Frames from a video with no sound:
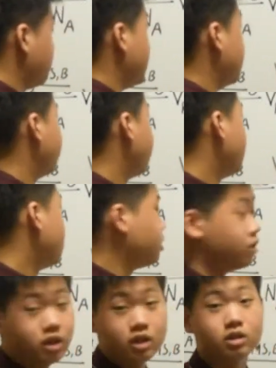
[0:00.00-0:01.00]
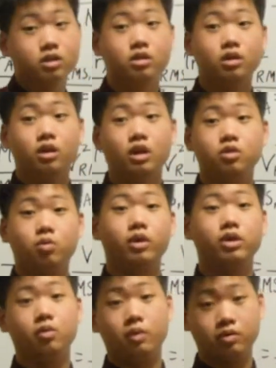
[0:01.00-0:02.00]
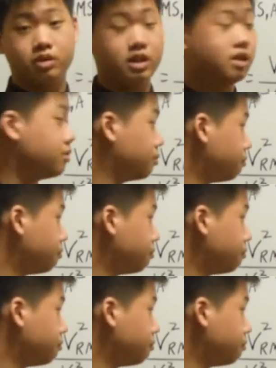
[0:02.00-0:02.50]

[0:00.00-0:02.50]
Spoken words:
B. So this is what you will see.